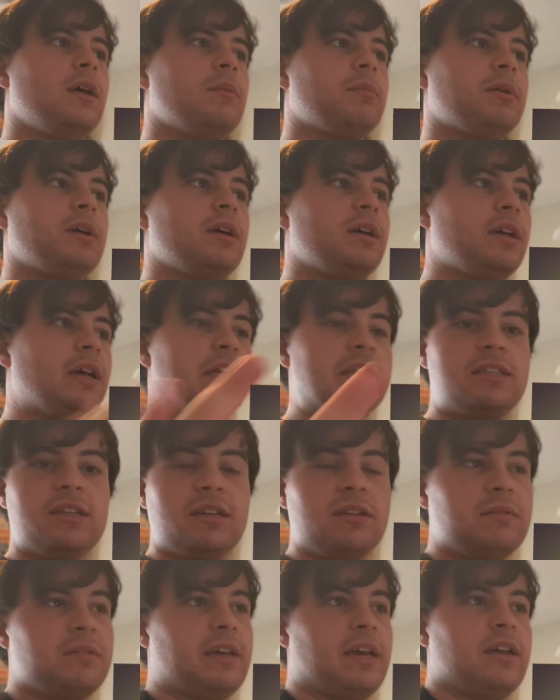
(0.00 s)
But it's
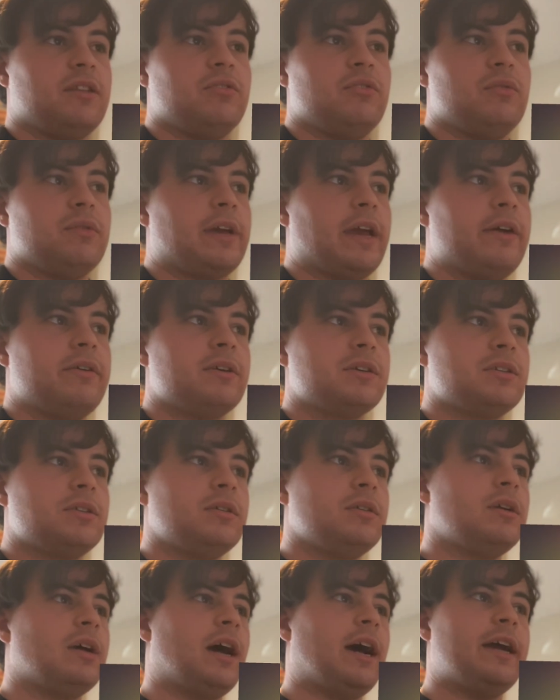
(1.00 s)
a new
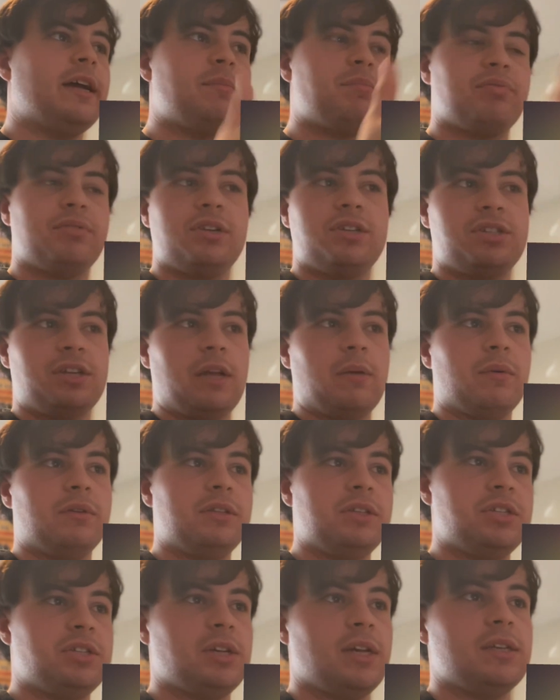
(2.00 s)
character. I appreciate when
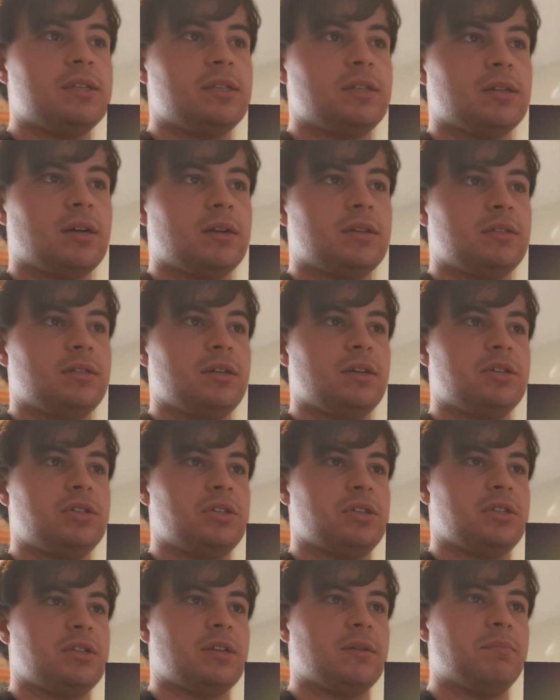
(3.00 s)
these chases, honestly, are
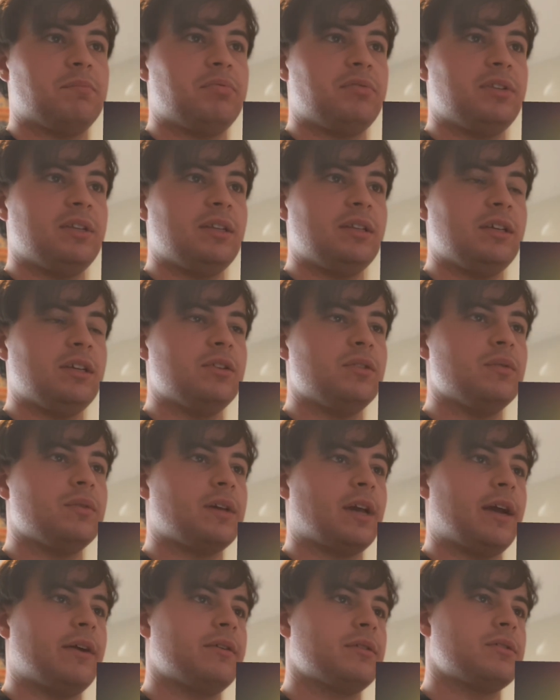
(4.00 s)
just completely new
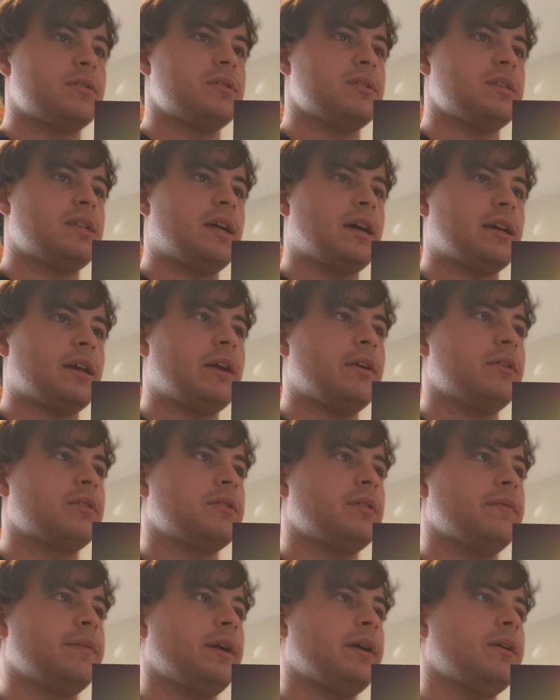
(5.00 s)
characters and not
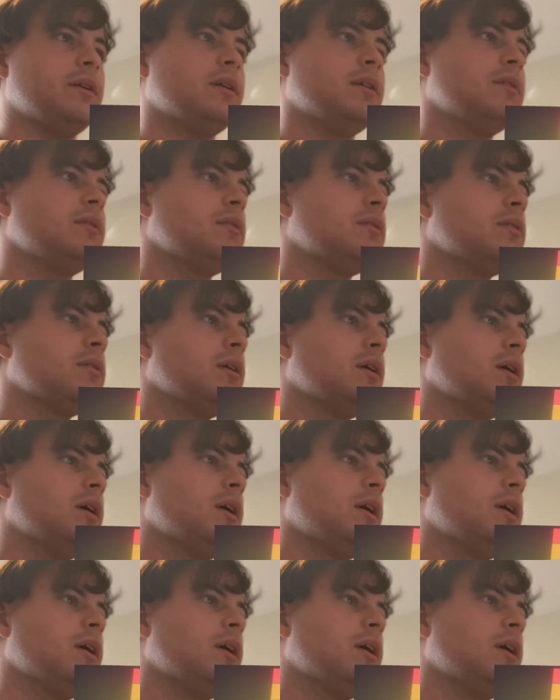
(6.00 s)
character variants.